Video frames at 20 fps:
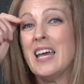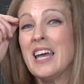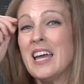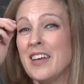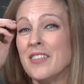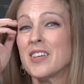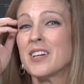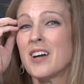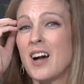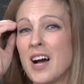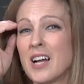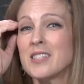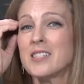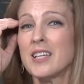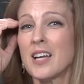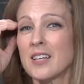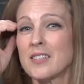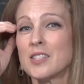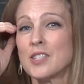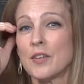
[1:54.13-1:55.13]
In the
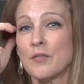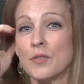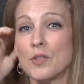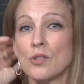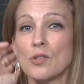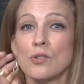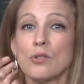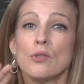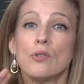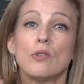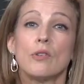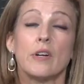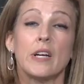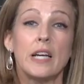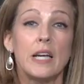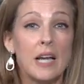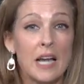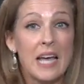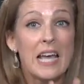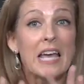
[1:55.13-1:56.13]
context of the
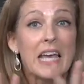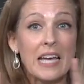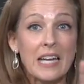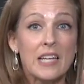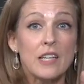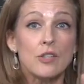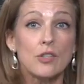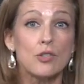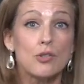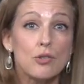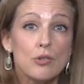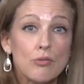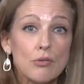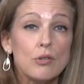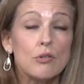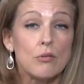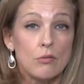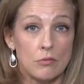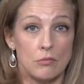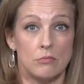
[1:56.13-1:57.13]
story, it is
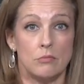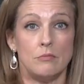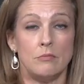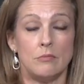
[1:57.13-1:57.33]
true